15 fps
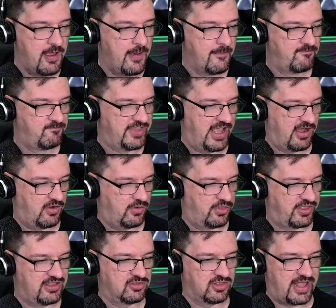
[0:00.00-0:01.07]
Now, the
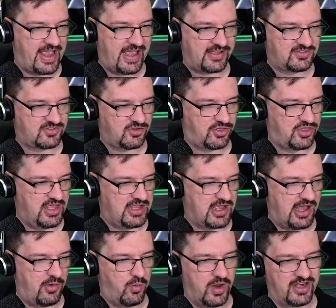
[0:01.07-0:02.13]
last thing I
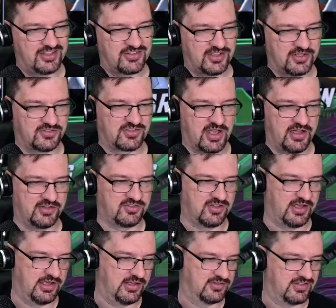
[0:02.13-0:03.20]
wanted to discuss
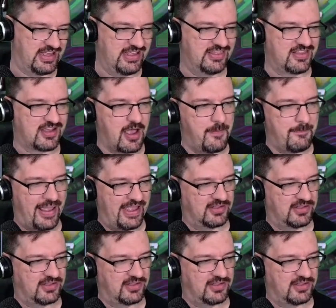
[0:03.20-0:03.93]
is in the command